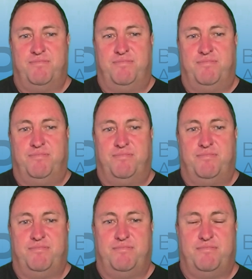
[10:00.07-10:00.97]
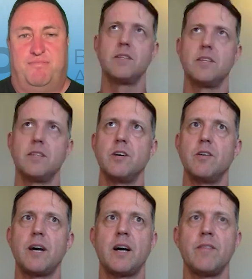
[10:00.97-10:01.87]
I mean, there's no
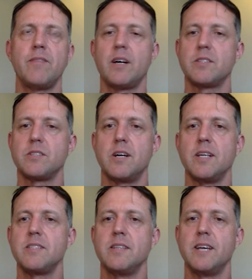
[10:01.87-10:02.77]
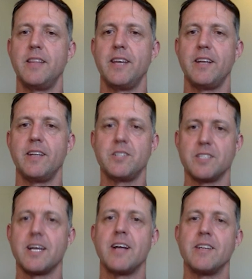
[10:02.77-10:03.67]
hard and fast science in that. That is
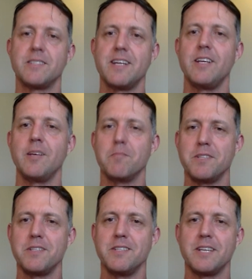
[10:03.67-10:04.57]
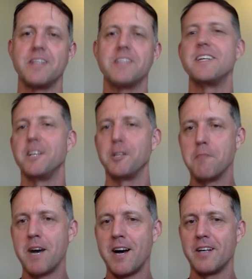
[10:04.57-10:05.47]
just understanding the business, understanding the
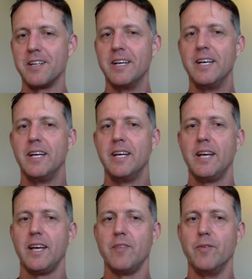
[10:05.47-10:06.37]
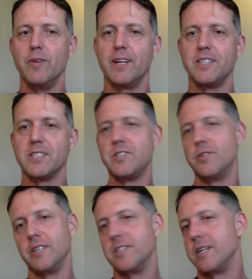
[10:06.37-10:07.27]
market, and really just
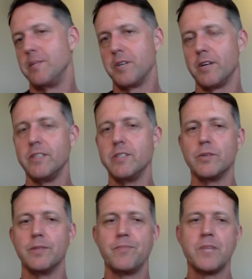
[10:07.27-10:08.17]
doing a deep dive into it.